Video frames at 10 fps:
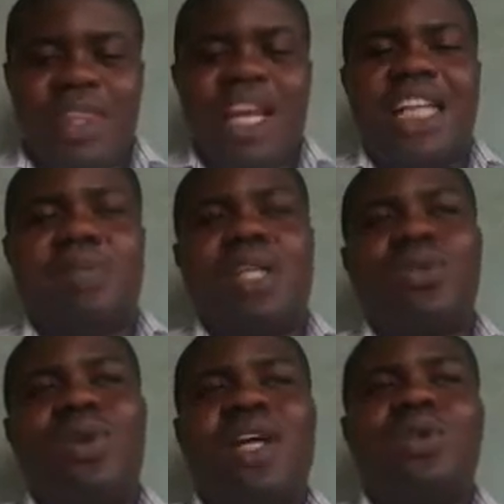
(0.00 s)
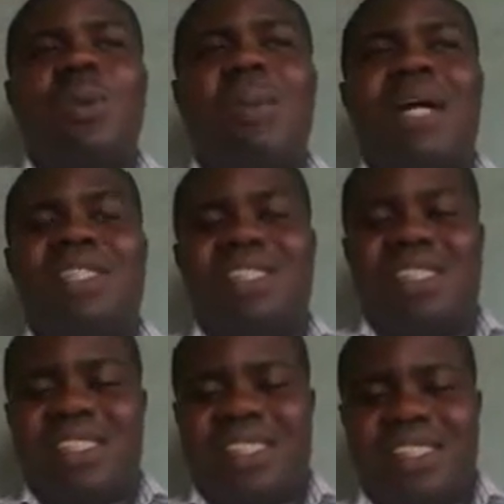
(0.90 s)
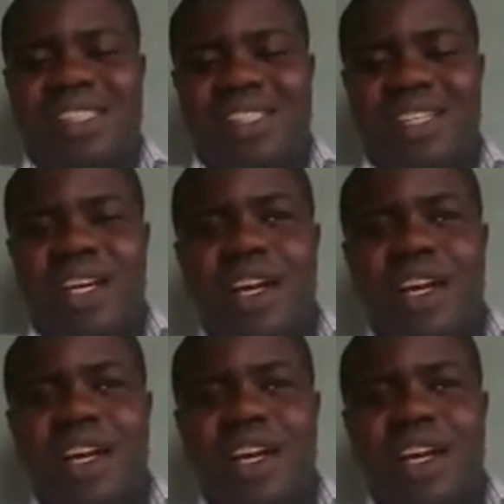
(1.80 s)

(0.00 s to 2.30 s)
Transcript: that is particular to mastitis.